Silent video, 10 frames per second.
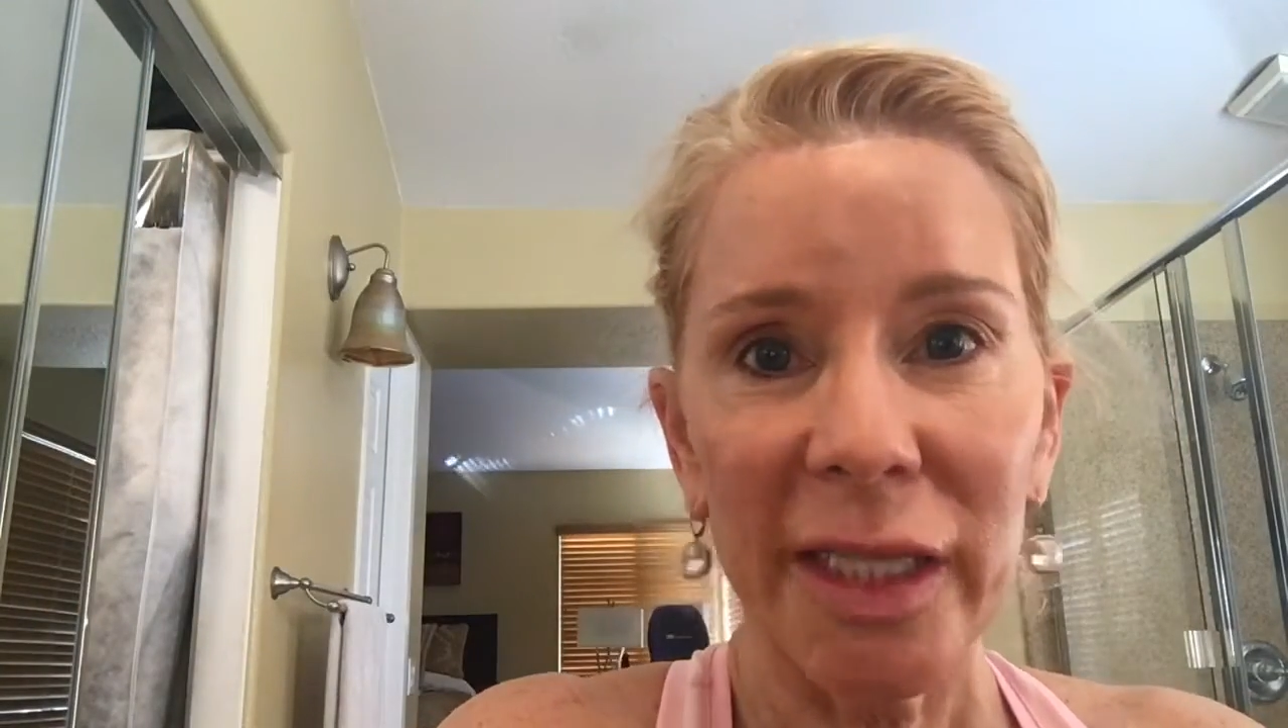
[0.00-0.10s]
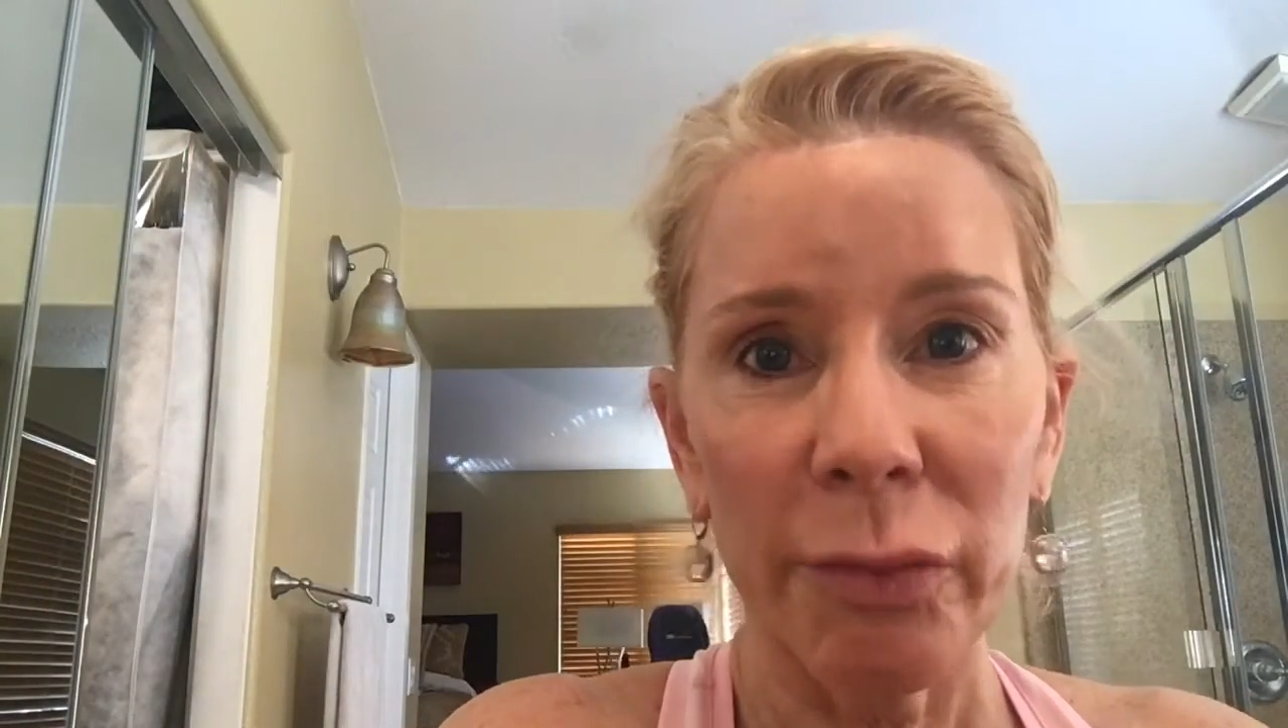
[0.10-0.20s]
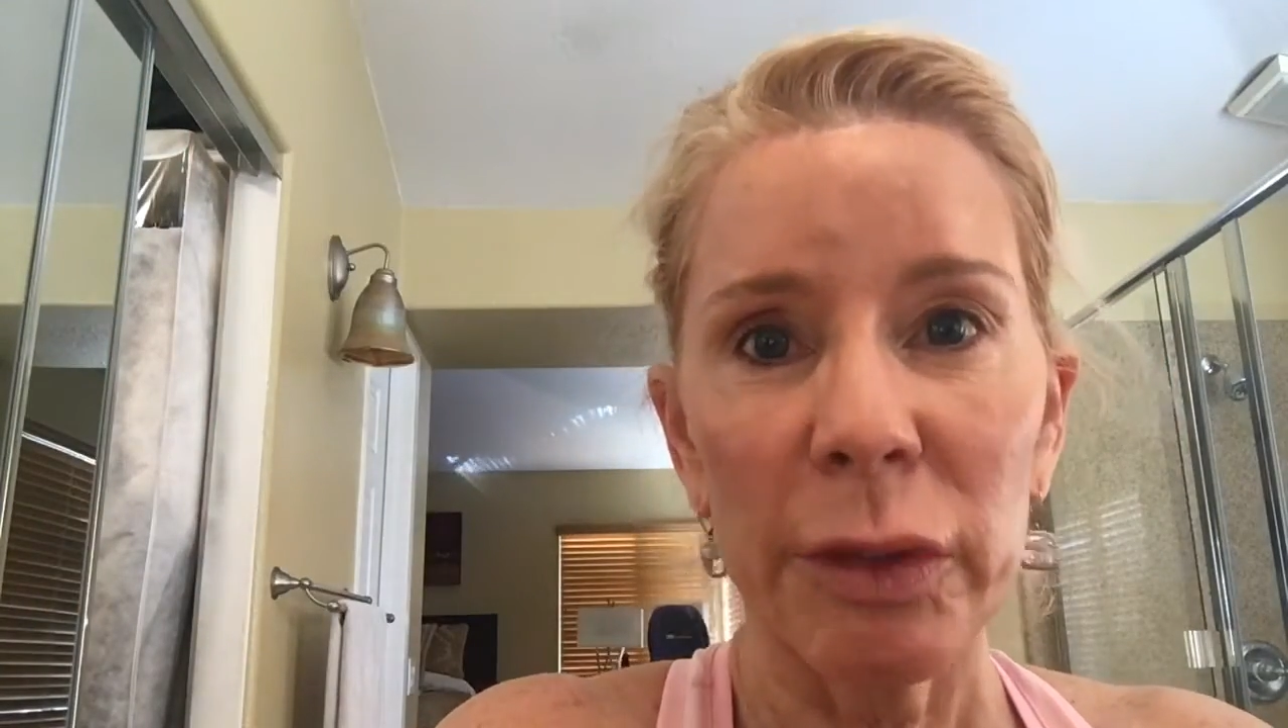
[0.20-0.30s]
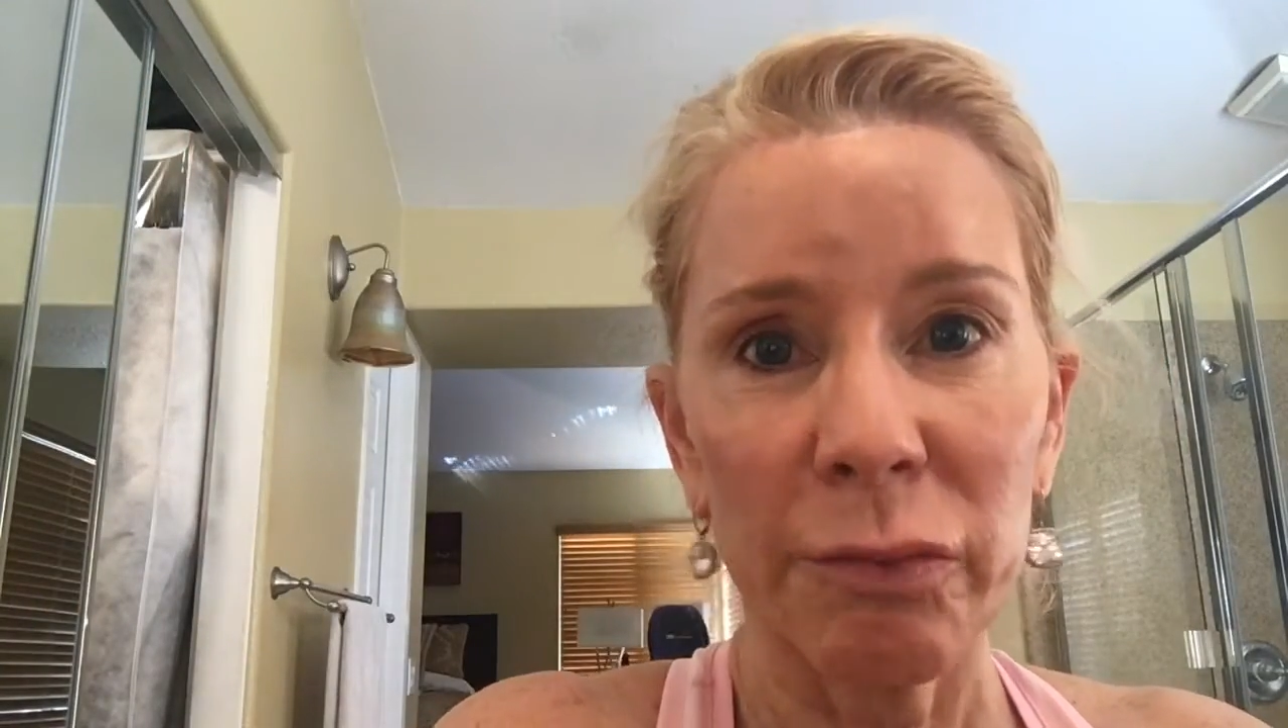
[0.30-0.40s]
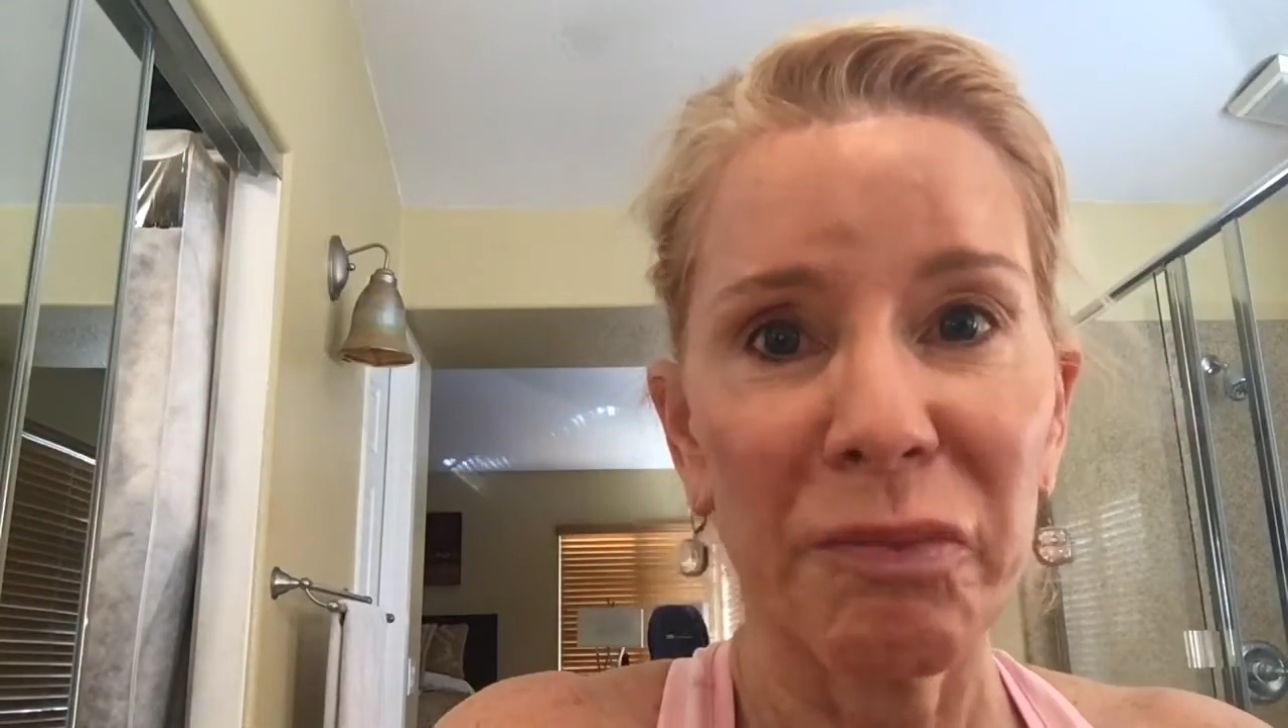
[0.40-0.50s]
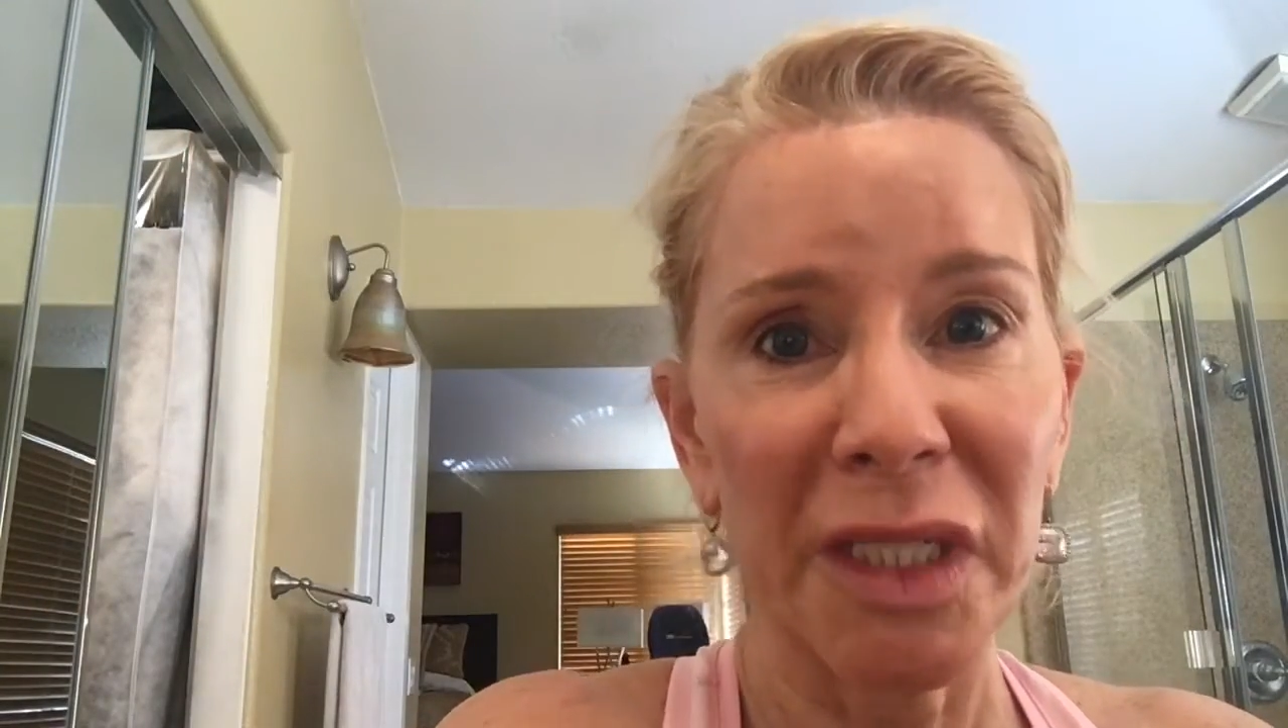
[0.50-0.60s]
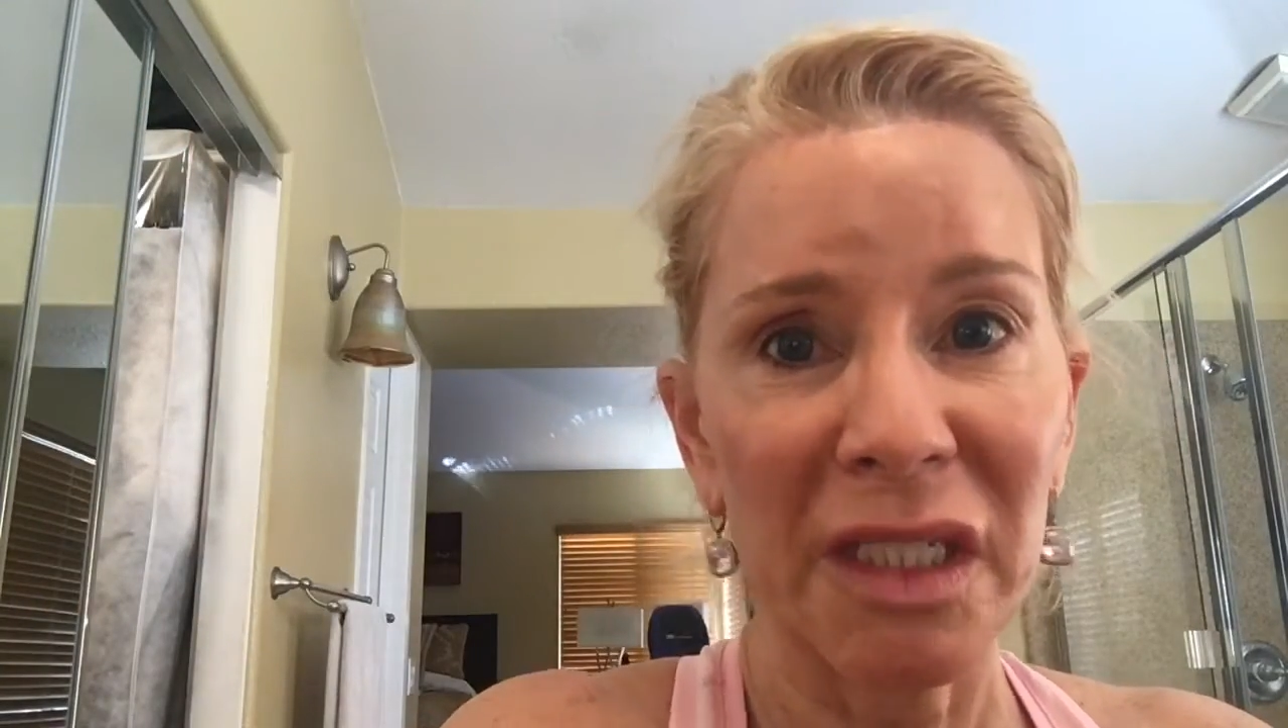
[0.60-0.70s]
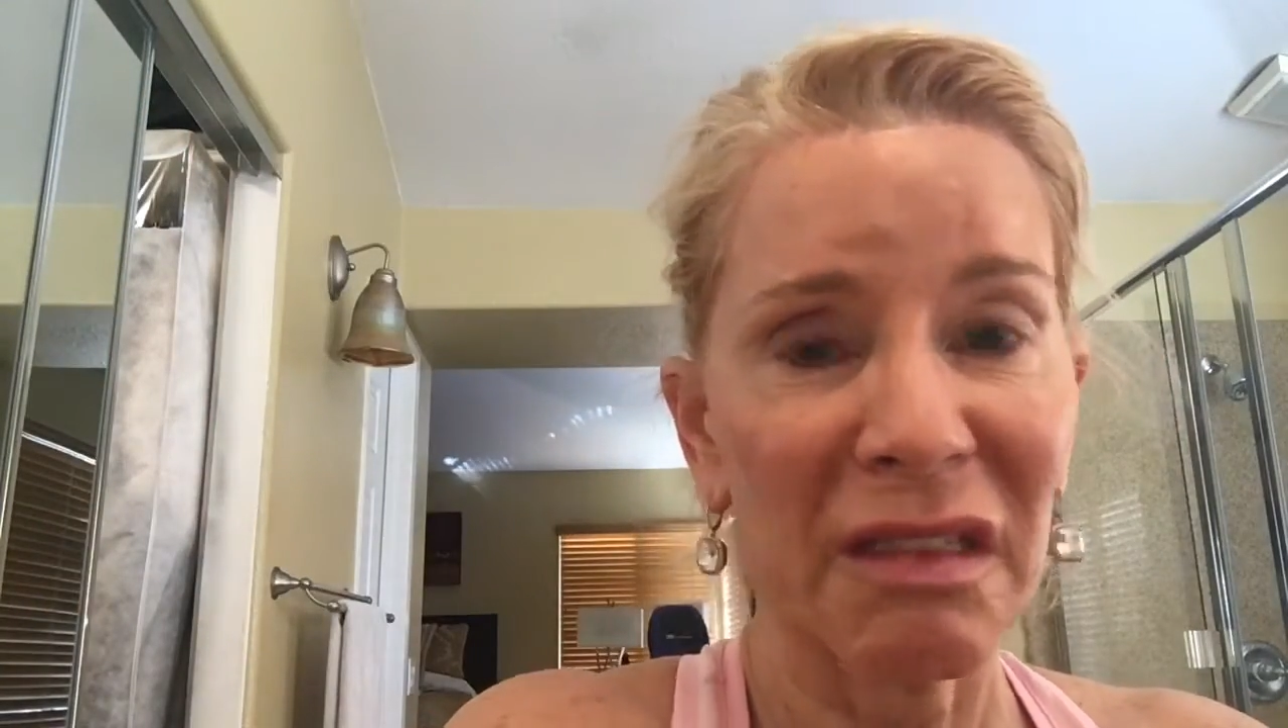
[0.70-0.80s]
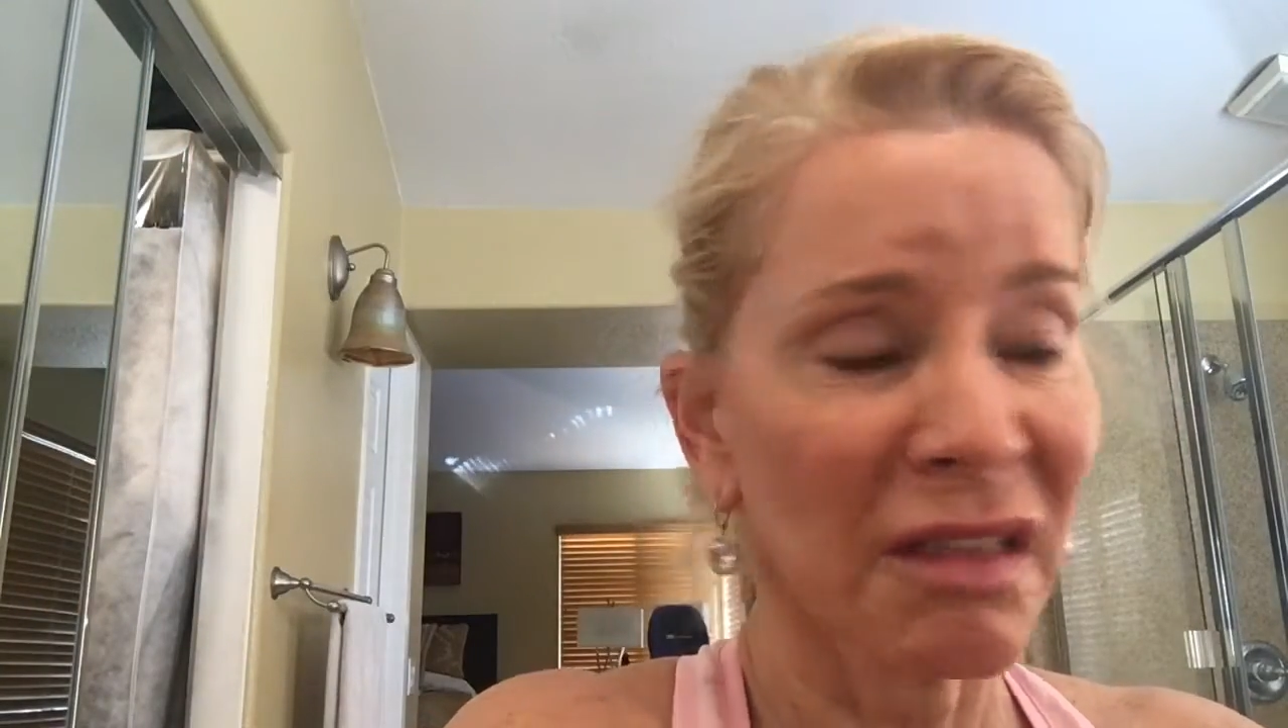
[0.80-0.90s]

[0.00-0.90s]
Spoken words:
it would be